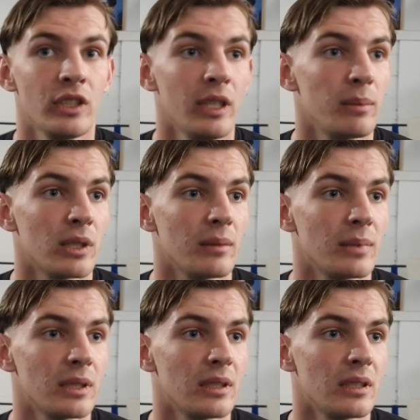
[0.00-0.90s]
and chip
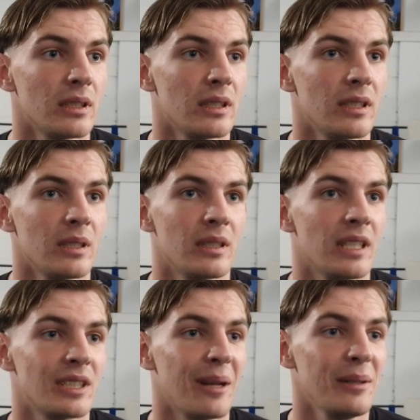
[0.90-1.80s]
shops. They're
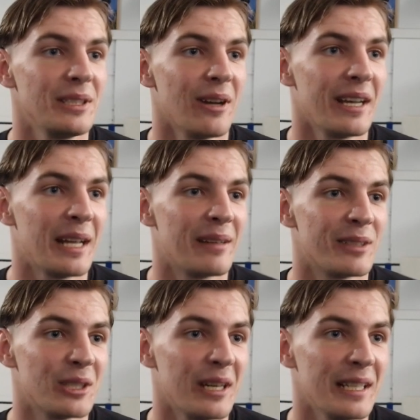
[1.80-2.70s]
slowly dying out for
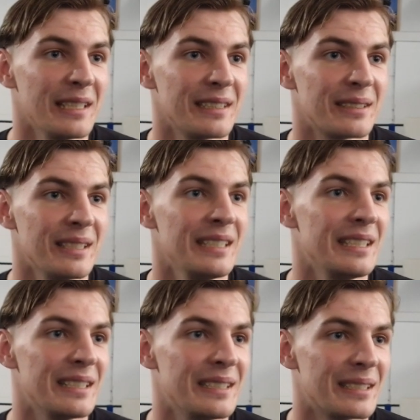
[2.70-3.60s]
Chinese and
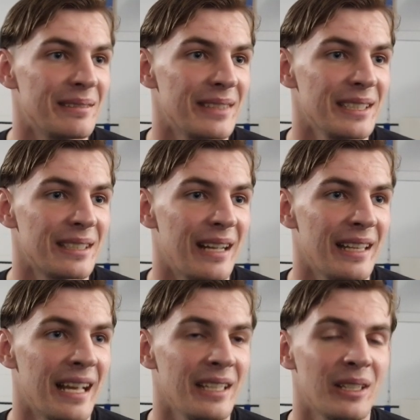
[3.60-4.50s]
Indian and things like
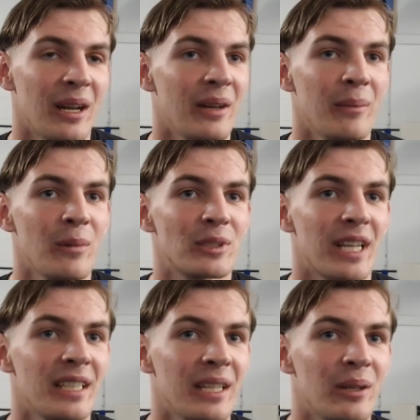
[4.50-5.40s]
that. And I'm not
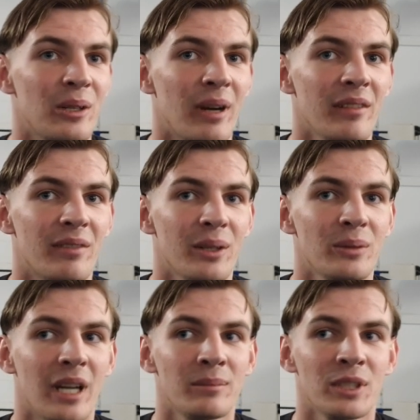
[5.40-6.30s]
saying they're not great foods.
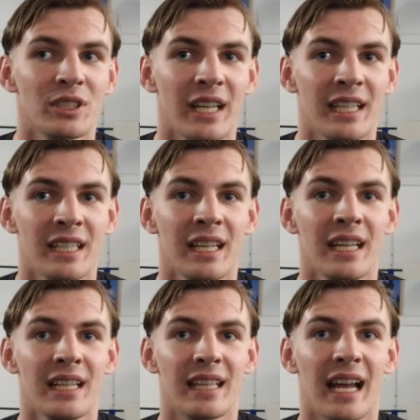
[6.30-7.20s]
I'm just saying
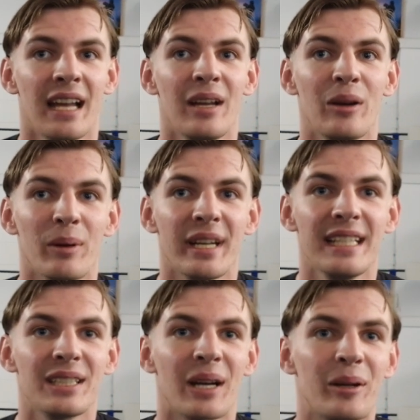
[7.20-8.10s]
that we need
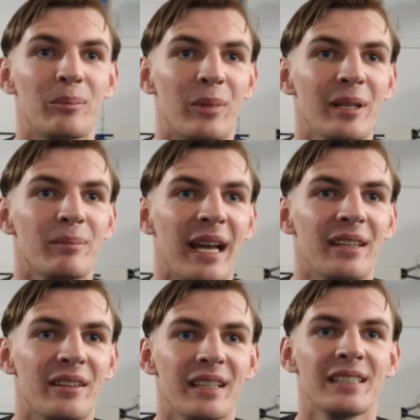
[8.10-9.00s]
to kind of bring back
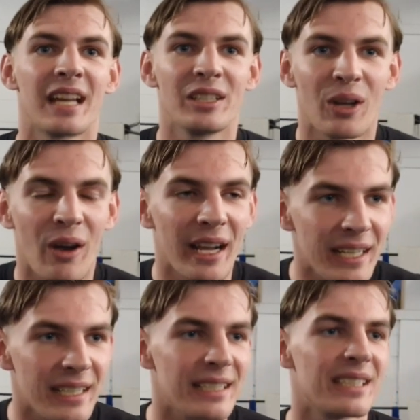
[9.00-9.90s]
the things that are dying
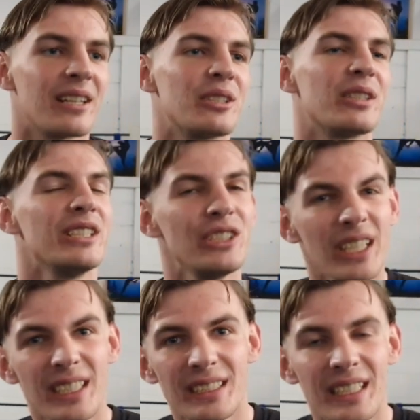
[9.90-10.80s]
in this country
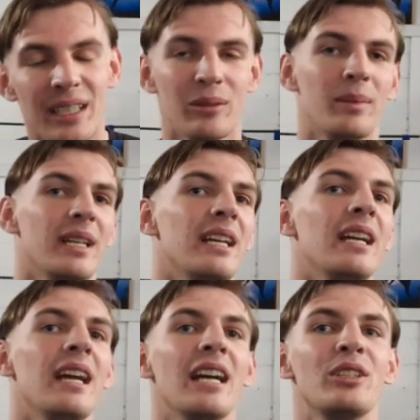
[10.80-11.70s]
just a little bit
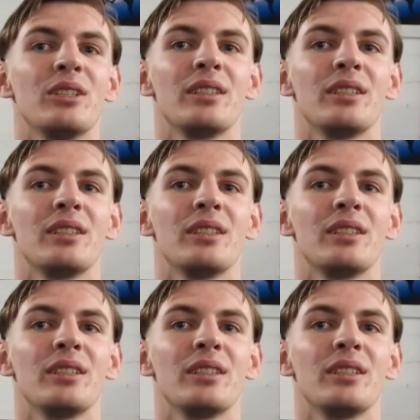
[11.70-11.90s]
and just